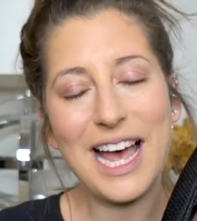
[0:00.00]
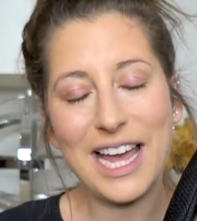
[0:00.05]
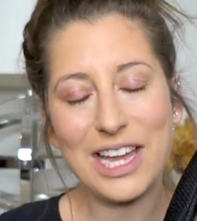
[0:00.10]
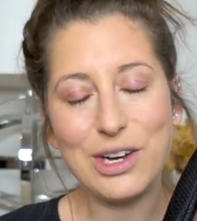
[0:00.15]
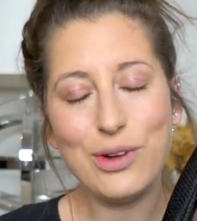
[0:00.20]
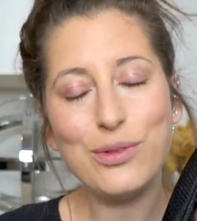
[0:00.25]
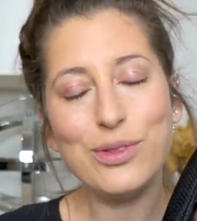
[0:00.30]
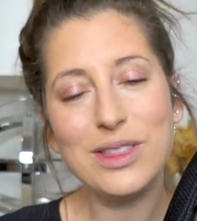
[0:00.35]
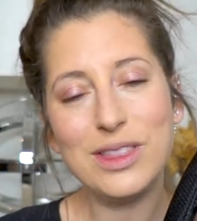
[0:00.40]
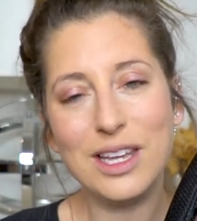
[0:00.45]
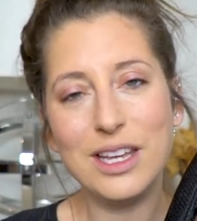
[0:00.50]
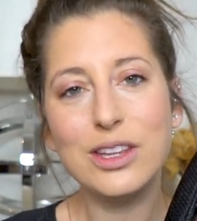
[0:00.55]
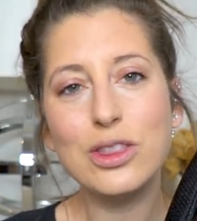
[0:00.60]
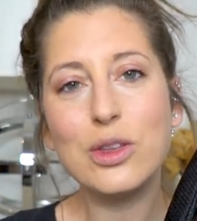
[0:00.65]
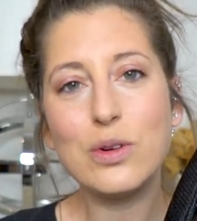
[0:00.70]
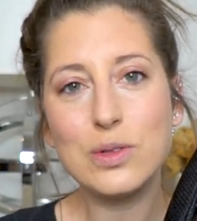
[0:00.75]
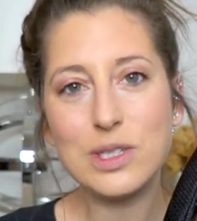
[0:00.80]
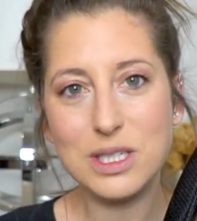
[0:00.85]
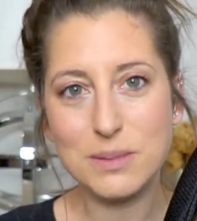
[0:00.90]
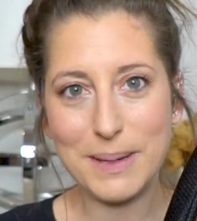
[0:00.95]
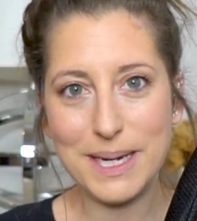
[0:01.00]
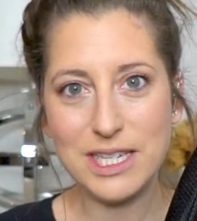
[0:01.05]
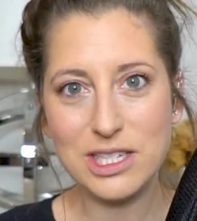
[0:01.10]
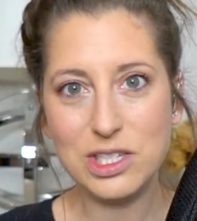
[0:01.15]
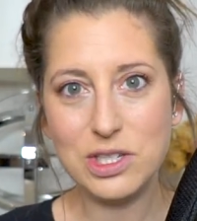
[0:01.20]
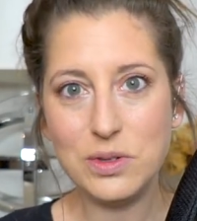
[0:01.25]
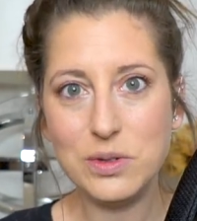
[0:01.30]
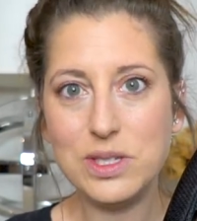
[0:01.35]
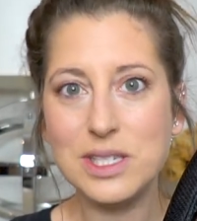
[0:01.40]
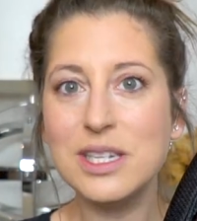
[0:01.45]
I don't think those
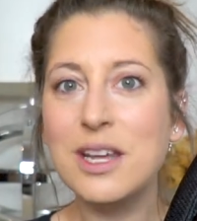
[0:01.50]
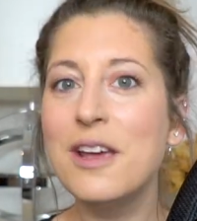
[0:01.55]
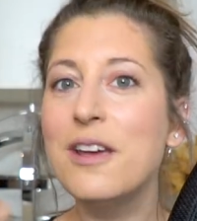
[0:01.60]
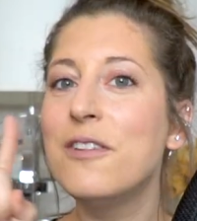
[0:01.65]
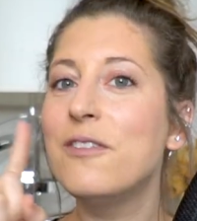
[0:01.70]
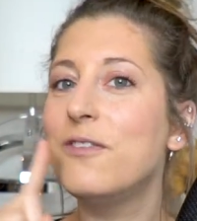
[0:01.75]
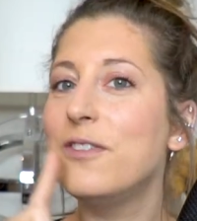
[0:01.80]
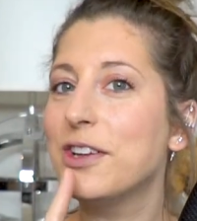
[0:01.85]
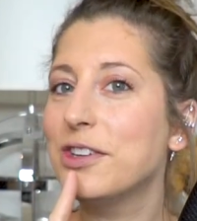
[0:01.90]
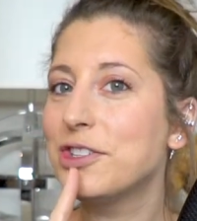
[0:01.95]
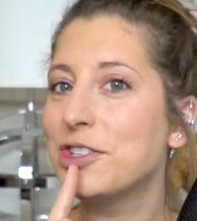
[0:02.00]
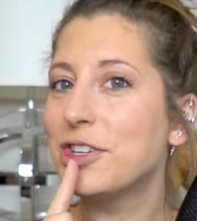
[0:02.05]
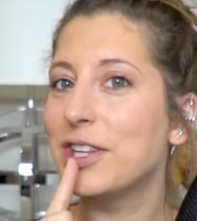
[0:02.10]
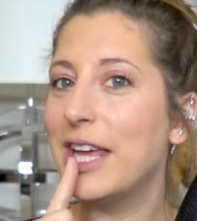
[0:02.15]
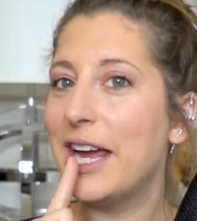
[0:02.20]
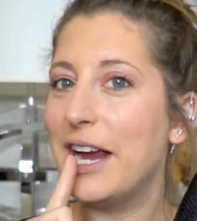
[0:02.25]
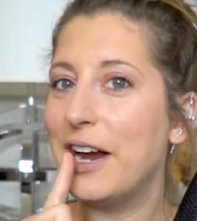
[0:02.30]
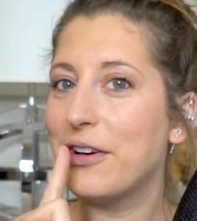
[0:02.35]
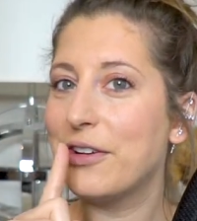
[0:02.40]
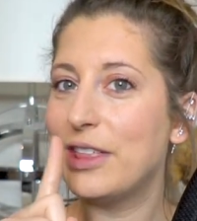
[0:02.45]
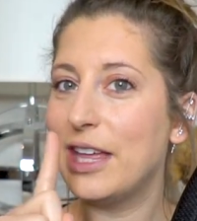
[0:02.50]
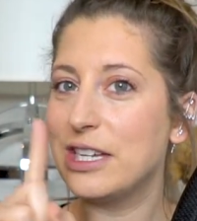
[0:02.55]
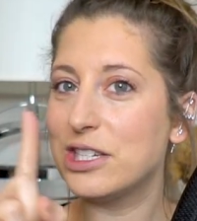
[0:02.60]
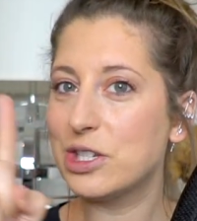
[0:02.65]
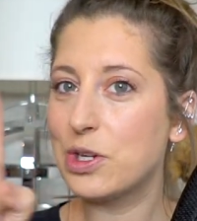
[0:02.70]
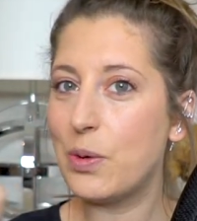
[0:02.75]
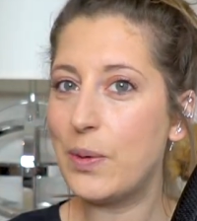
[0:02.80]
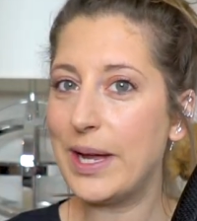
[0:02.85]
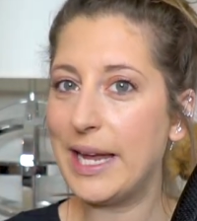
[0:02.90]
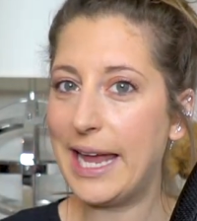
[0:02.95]
spacesuits filter the air
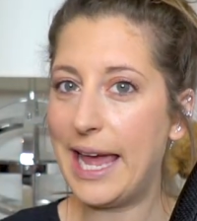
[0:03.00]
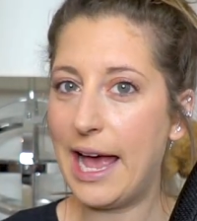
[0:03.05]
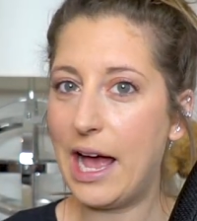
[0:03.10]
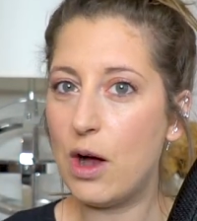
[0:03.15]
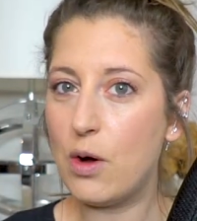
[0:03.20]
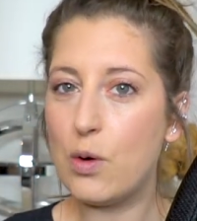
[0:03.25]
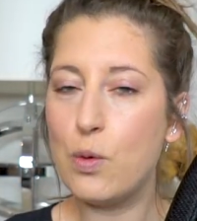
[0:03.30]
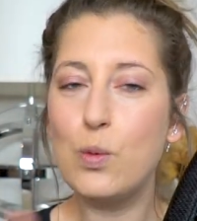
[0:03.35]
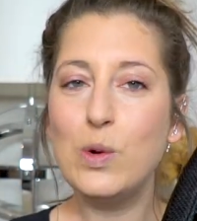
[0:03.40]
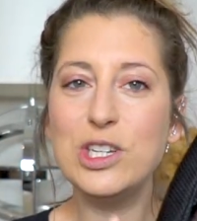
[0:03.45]
that's going out,